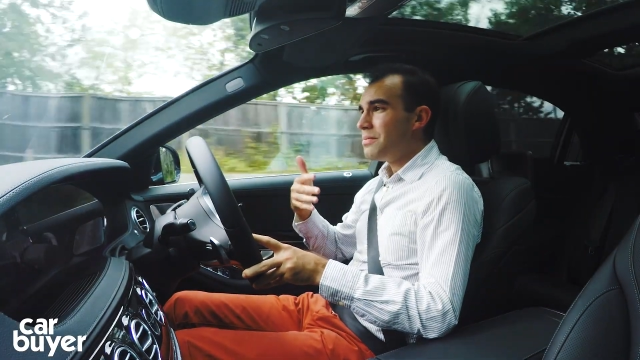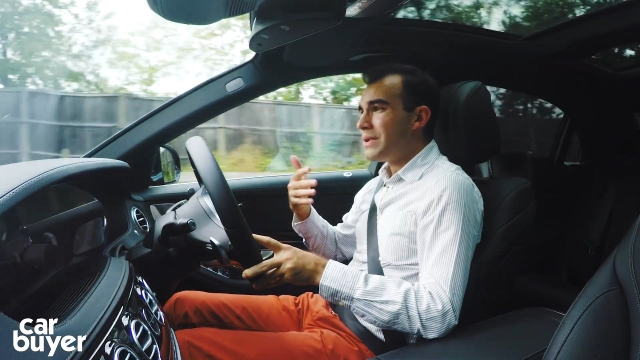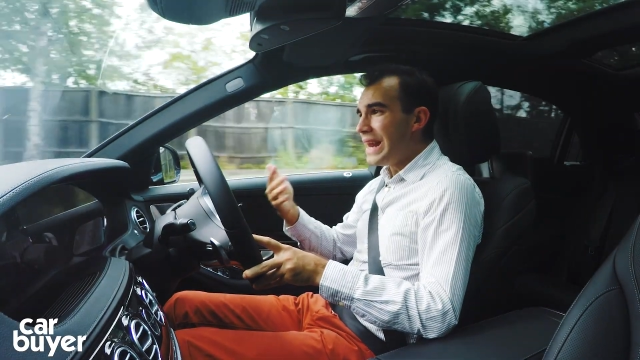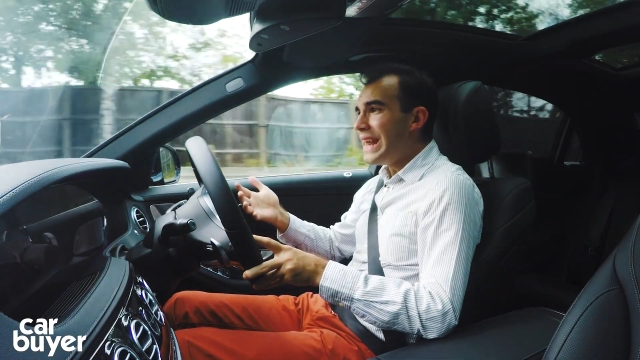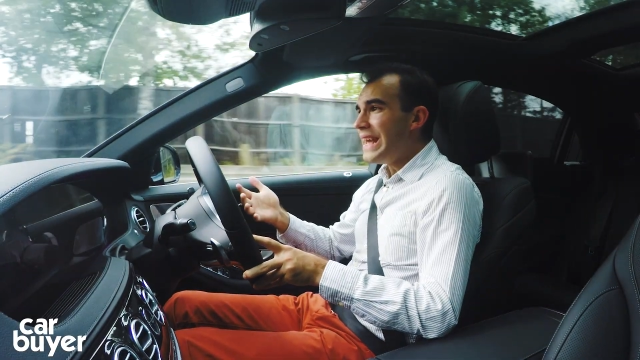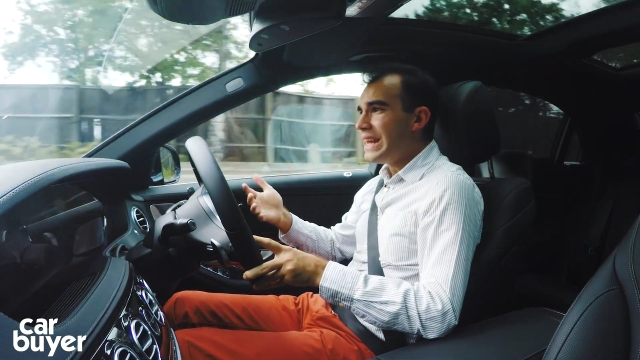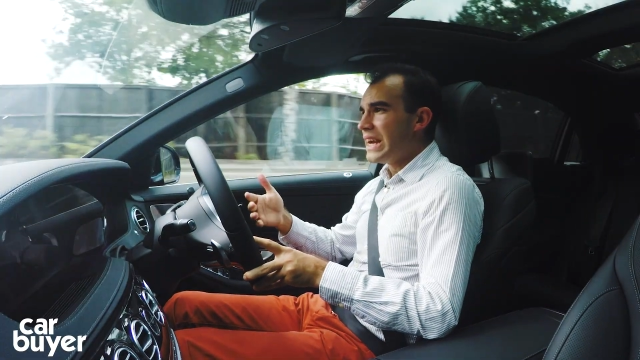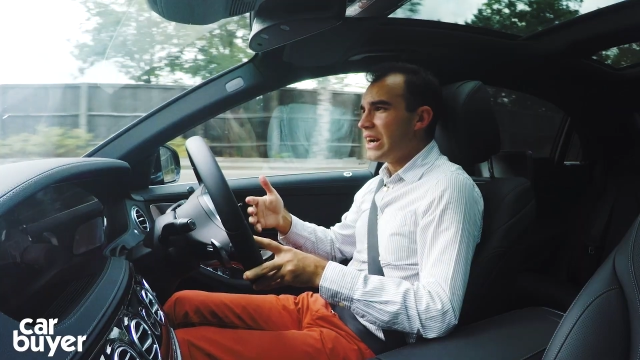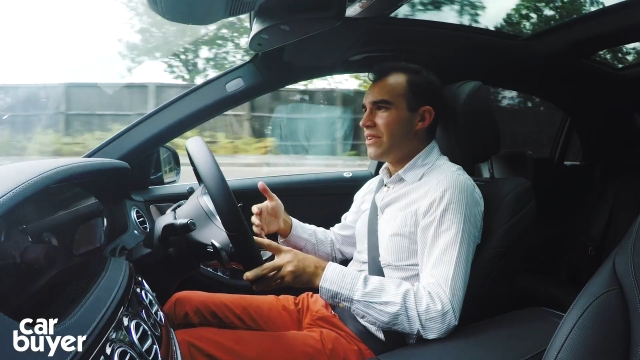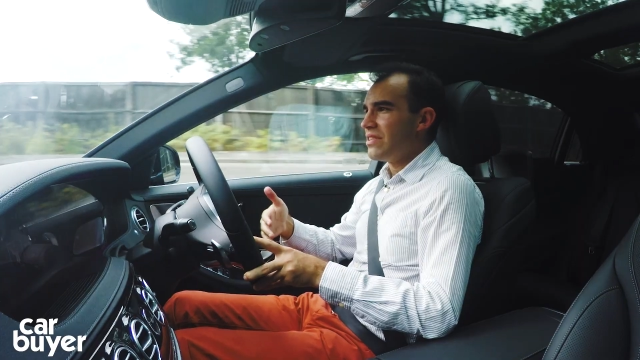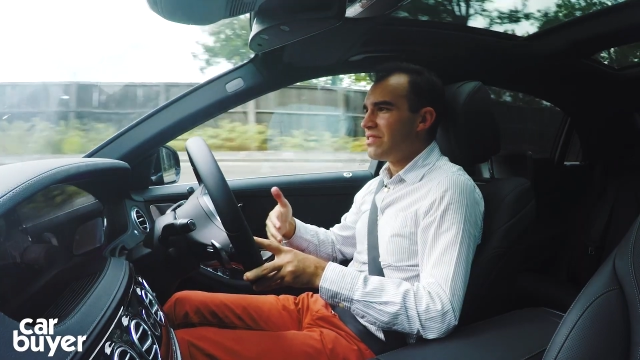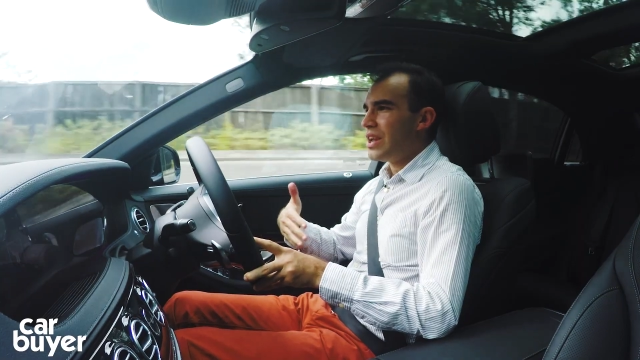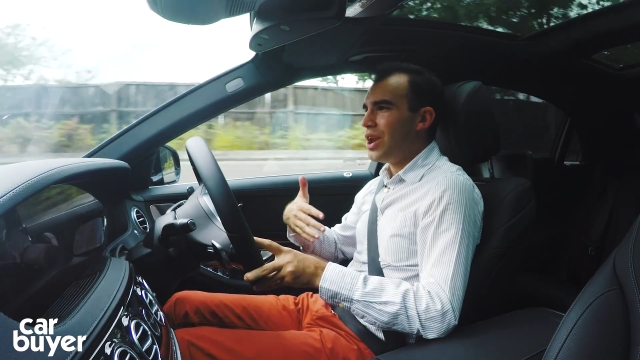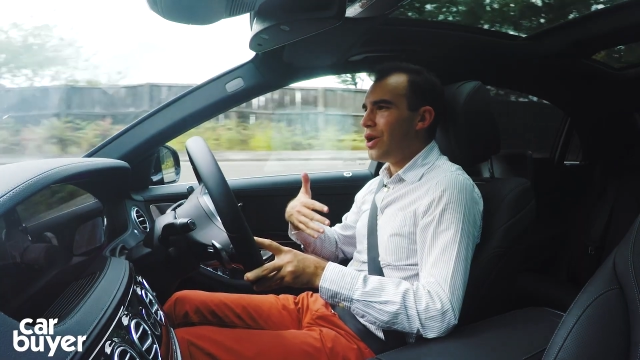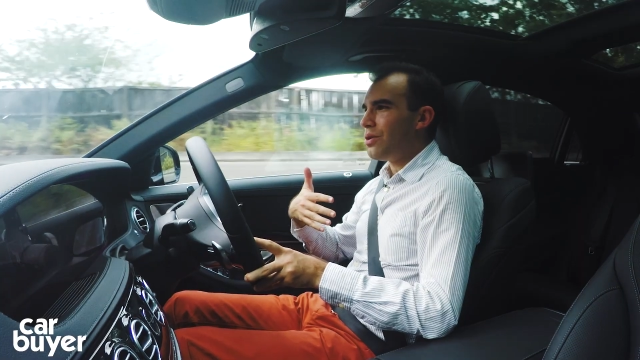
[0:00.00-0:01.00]
cleaner,
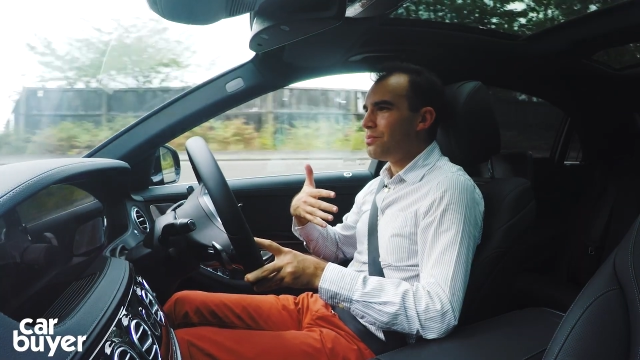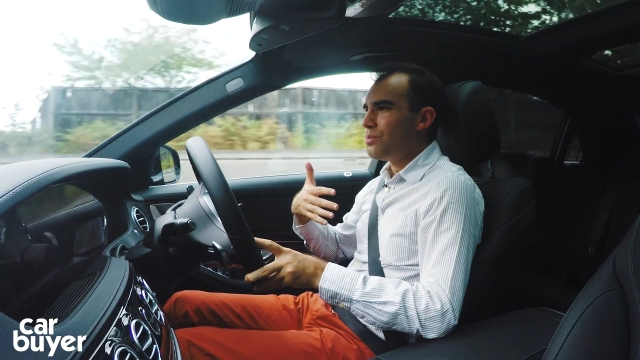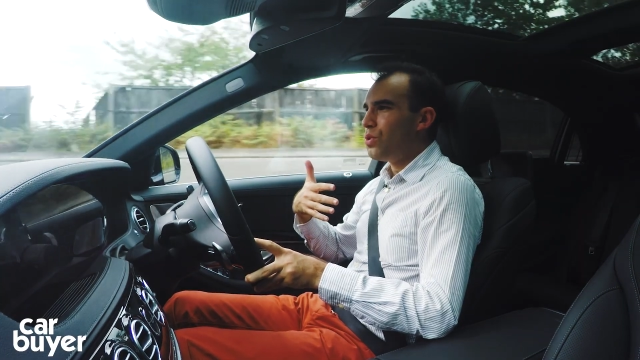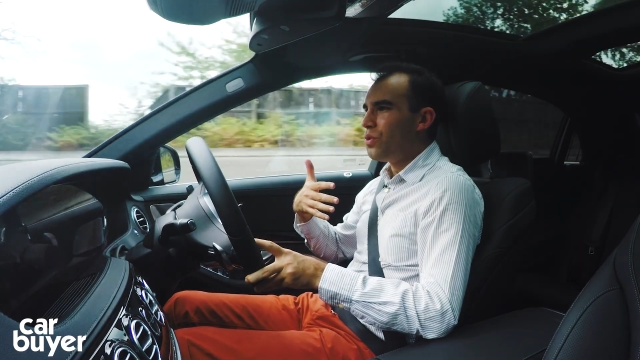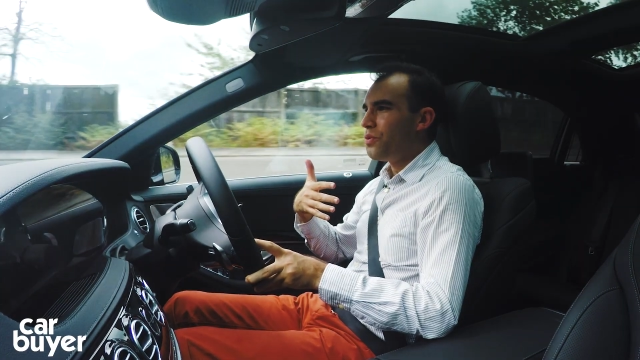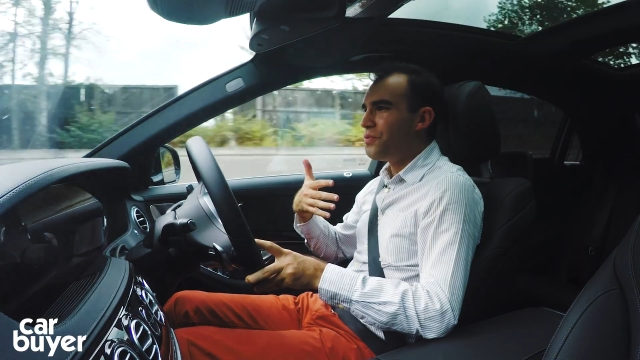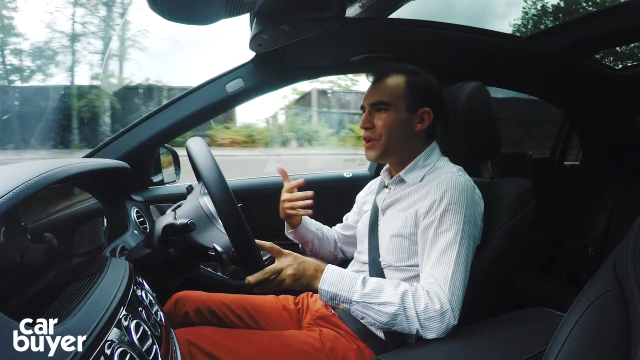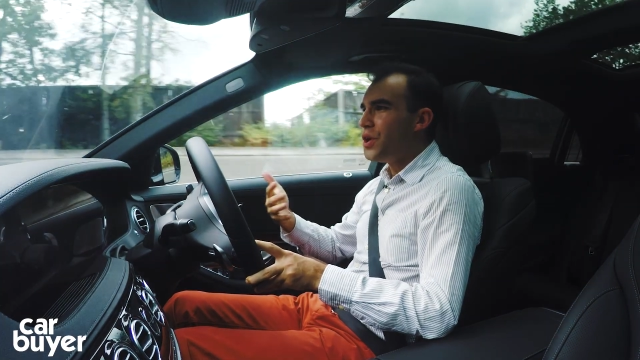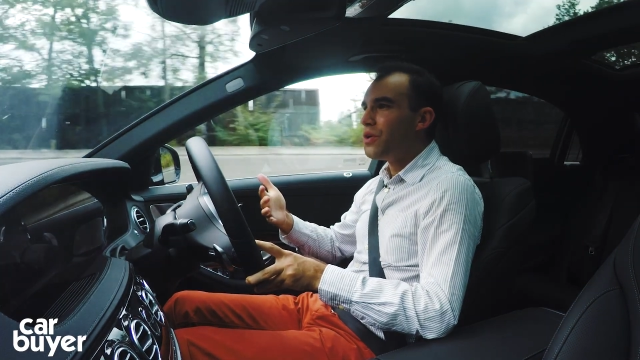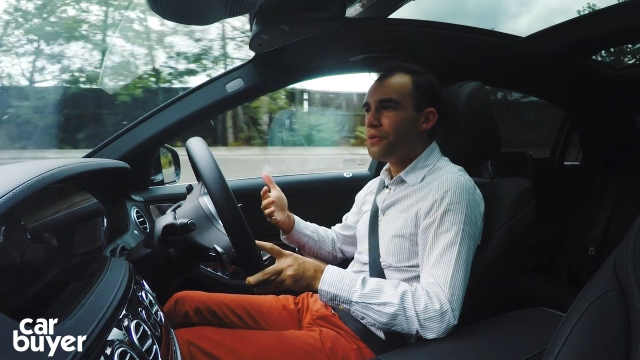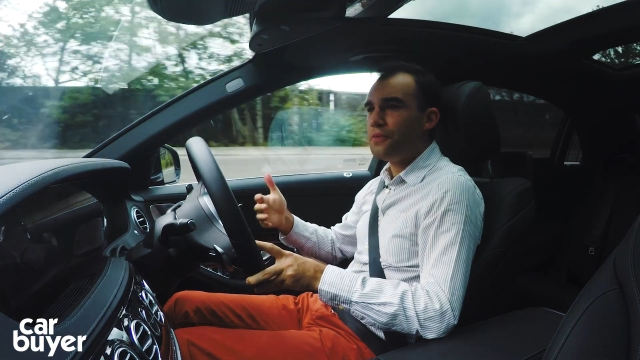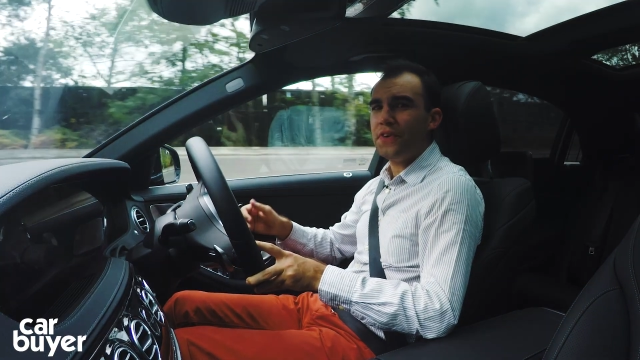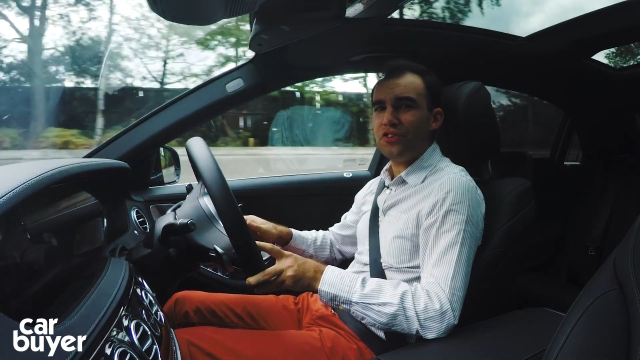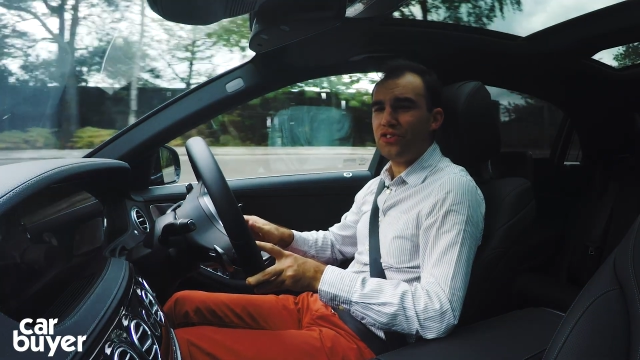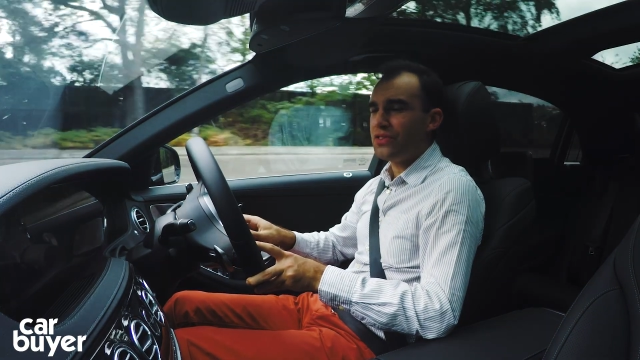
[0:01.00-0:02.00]
it's a lot more fuel
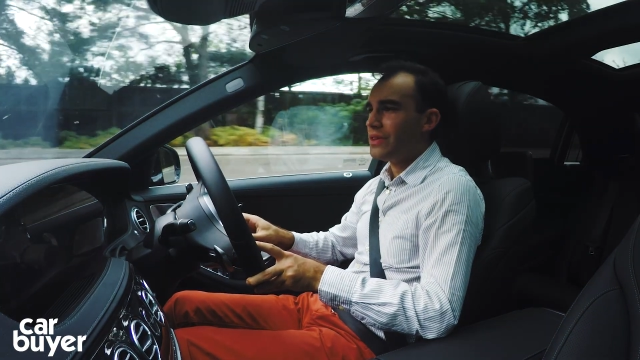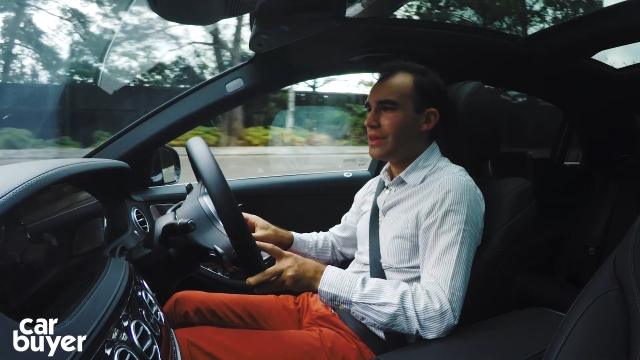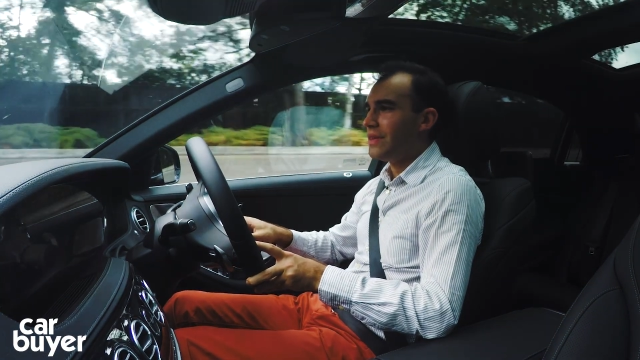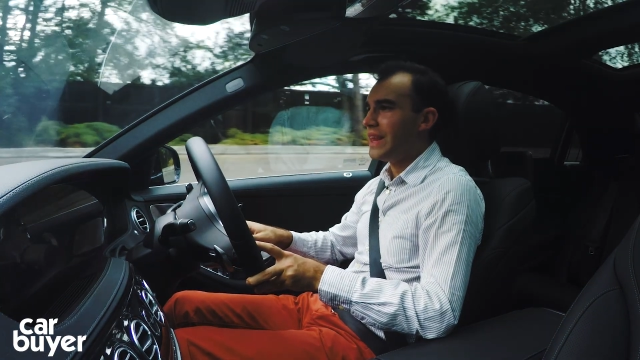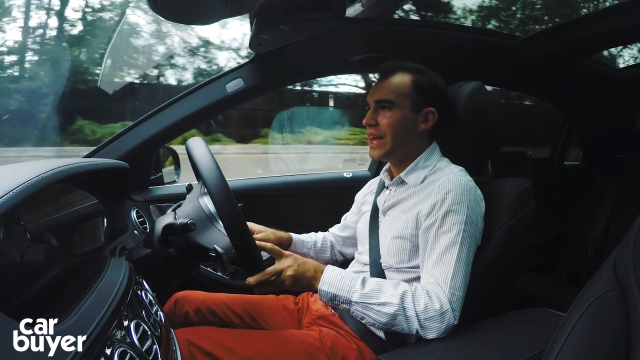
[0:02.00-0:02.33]
efficient than